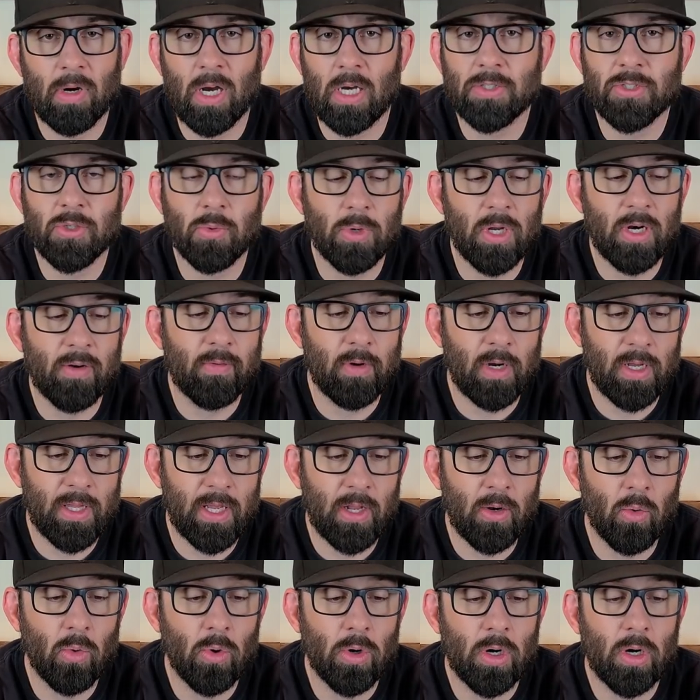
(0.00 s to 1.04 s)
bucks or whatever on
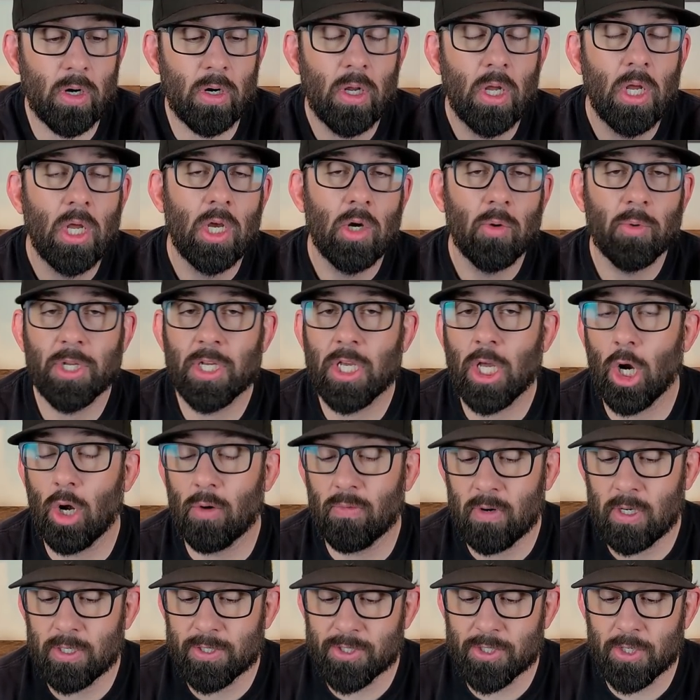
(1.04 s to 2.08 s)
that order when you get
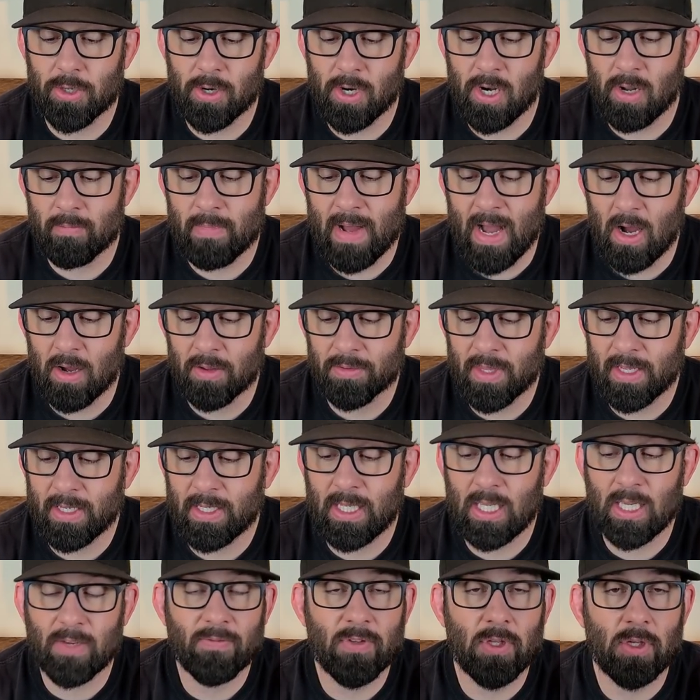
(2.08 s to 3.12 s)
over a certain amount they
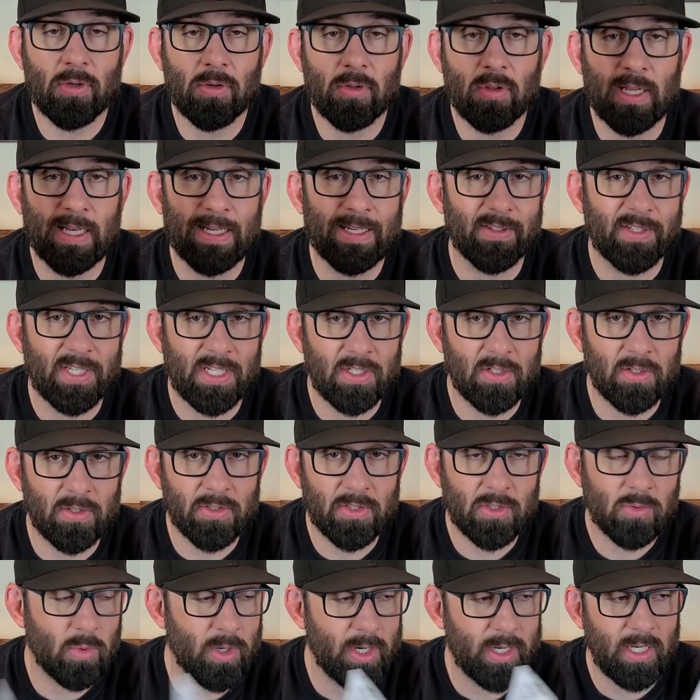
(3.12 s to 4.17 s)
give you like
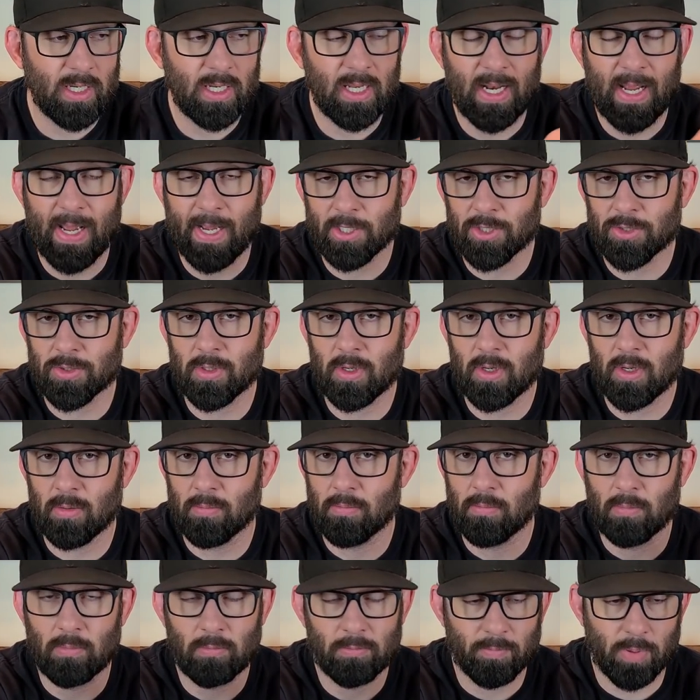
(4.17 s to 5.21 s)
deals where you can get extra
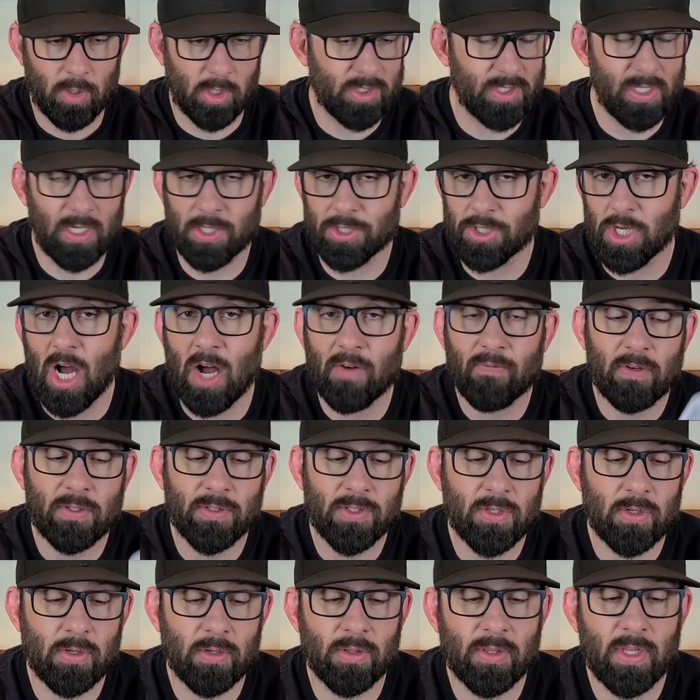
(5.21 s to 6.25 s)
percentage off on
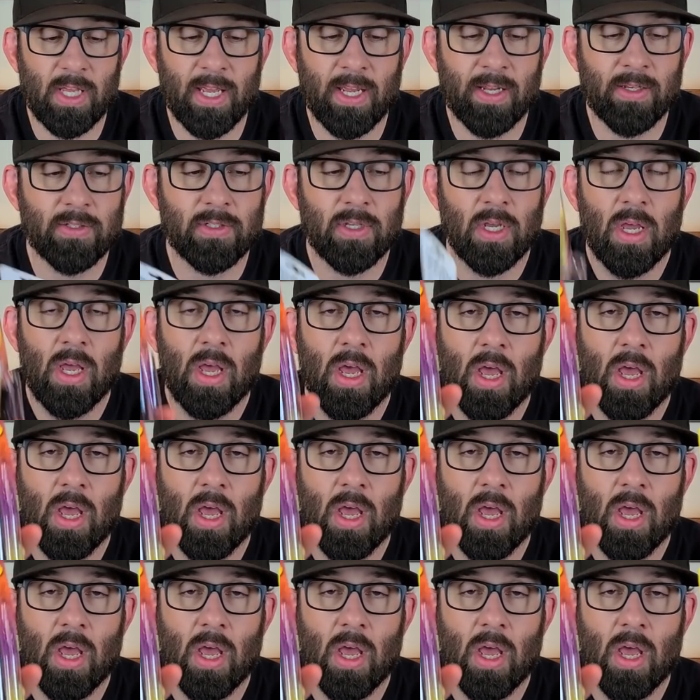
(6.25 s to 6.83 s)
certain things